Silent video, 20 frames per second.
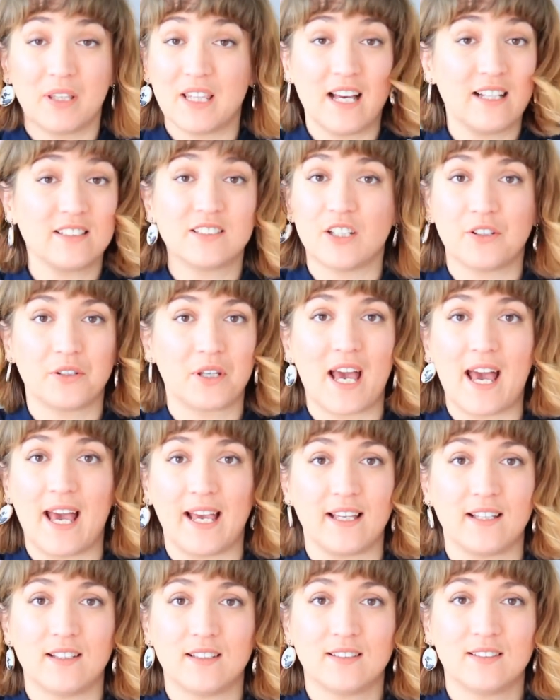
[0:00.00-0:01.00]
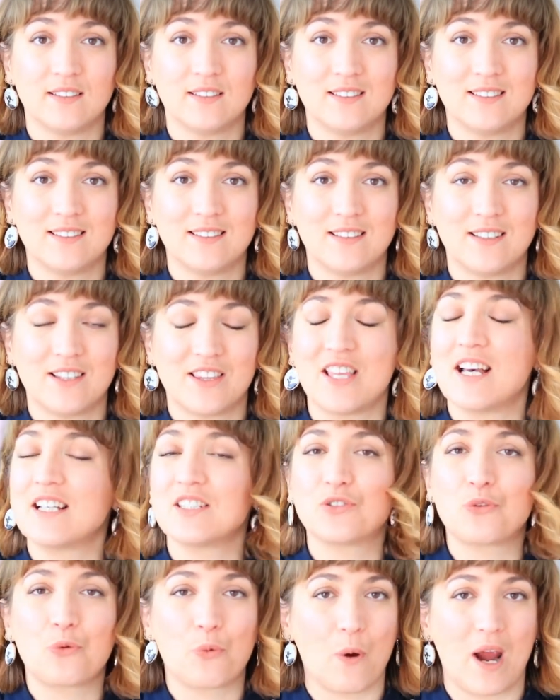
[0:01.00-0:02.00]
but that's okay.
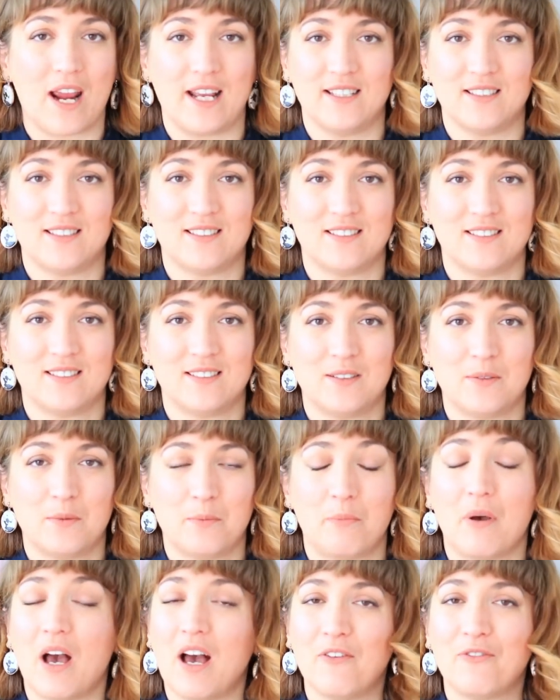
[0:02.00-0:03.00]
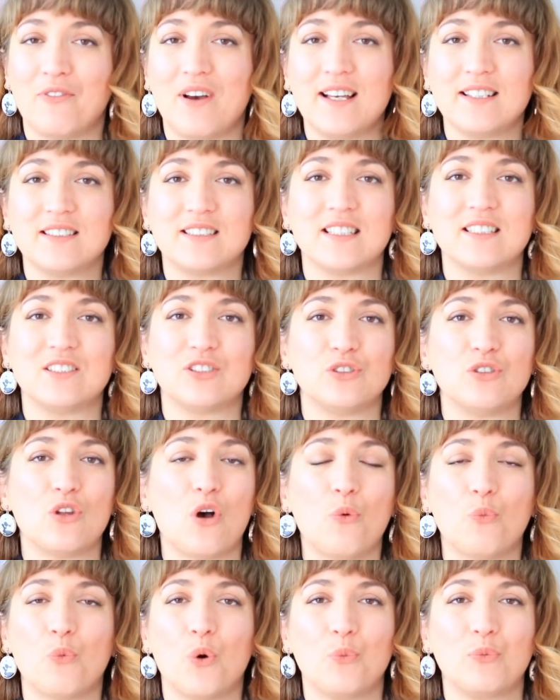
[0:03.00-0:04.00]
That's great. Perfect is
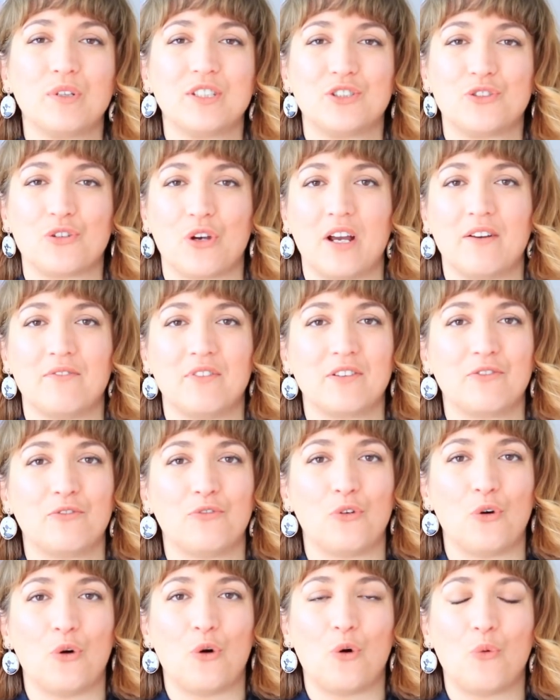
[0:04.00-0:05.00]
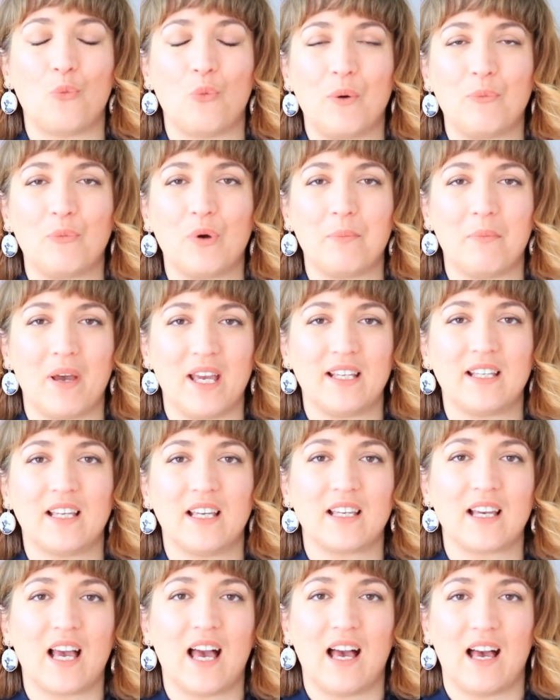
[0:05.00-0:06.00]
not what we're striving for when we're
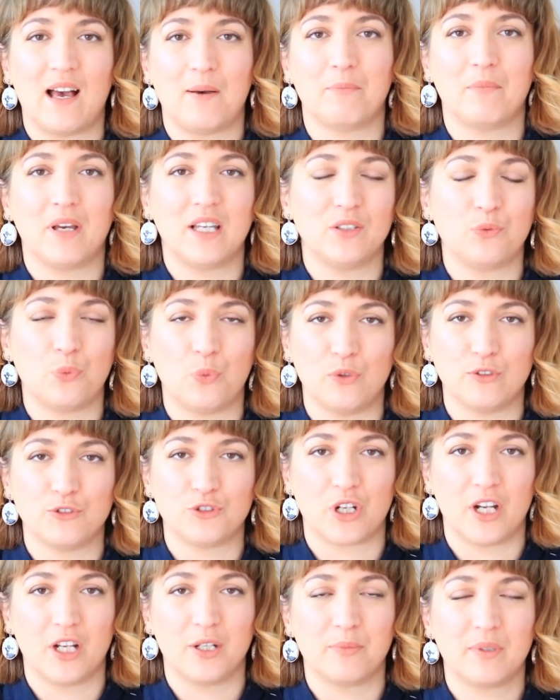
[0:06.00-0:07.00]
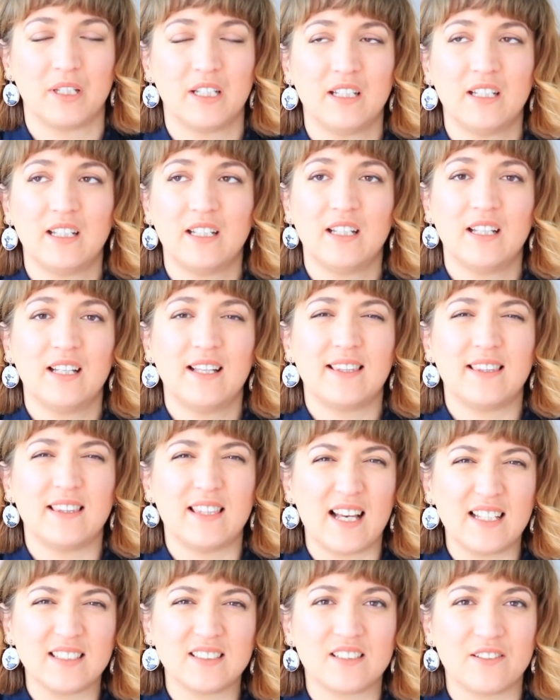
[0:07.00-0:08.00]
making a handmade wardrobe. And
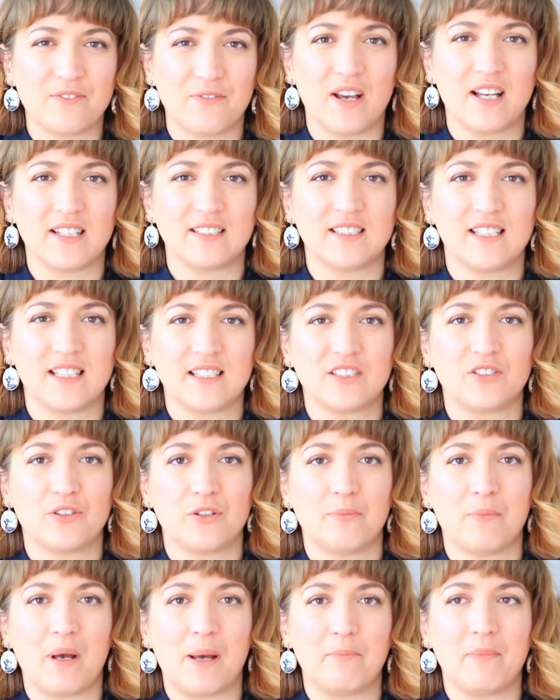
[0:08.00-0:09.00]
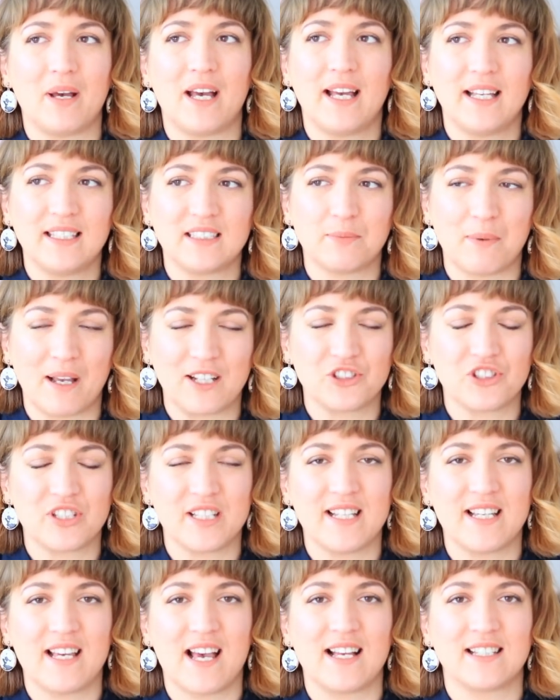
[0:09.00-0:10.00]
that's the first thing to remember,
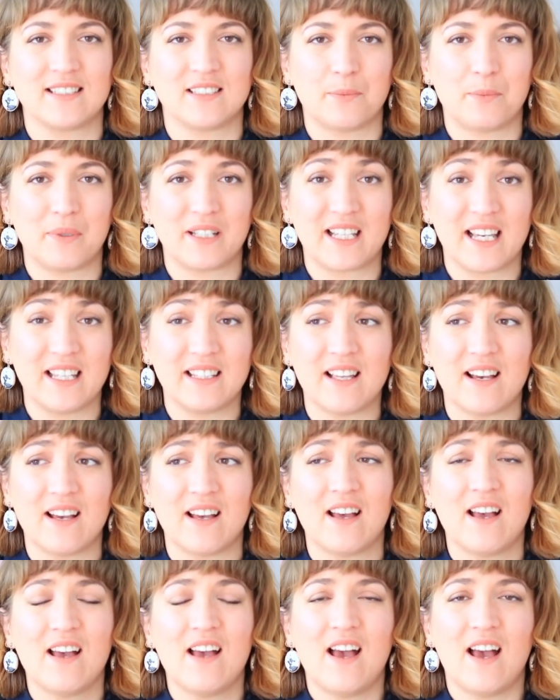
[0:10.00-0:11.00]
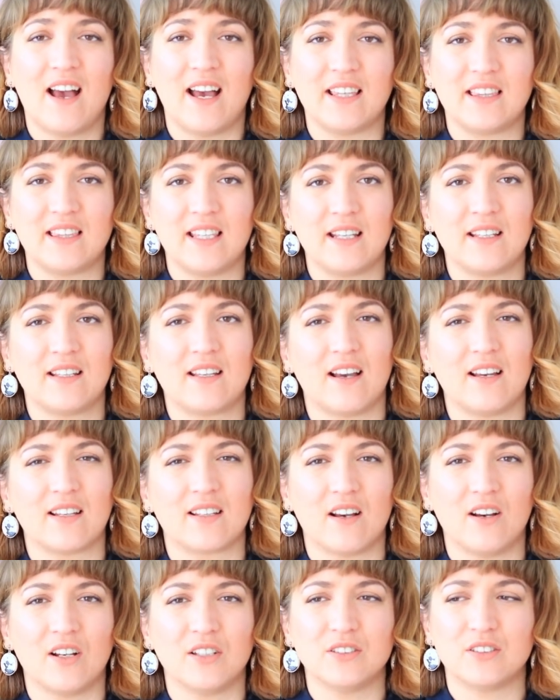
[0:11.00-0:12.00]
especially as a beginner. I think I
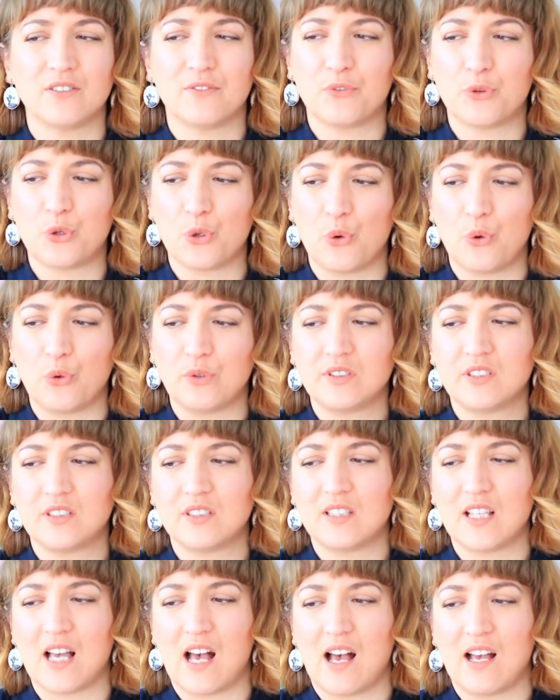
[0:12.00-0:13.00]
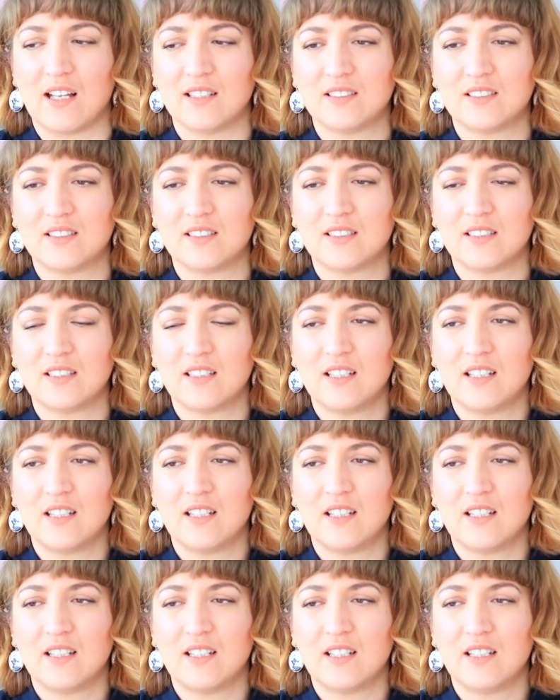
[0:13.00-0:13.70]
kind of thought that